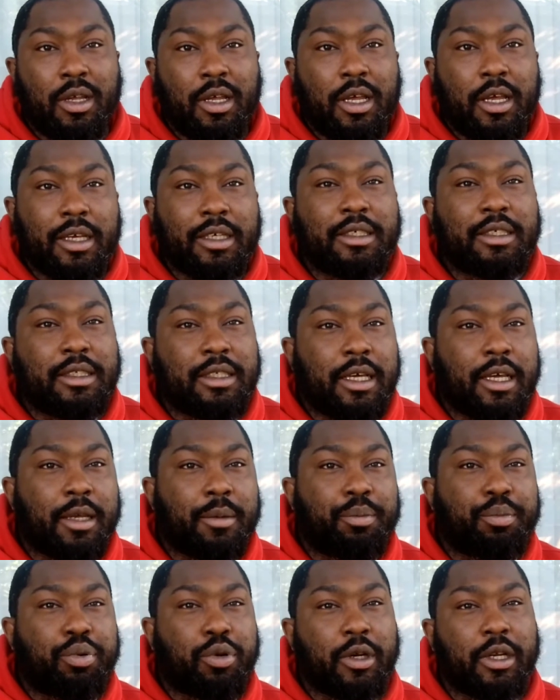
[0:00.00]
it
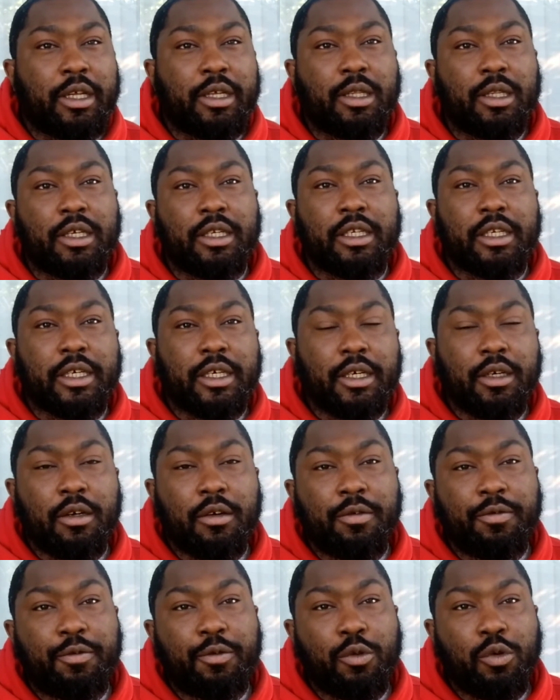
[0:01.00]
stayed pretty linear
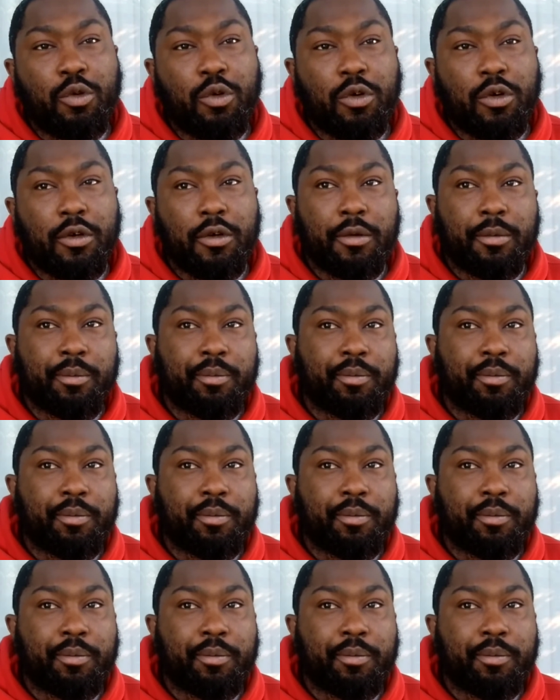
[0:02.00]
for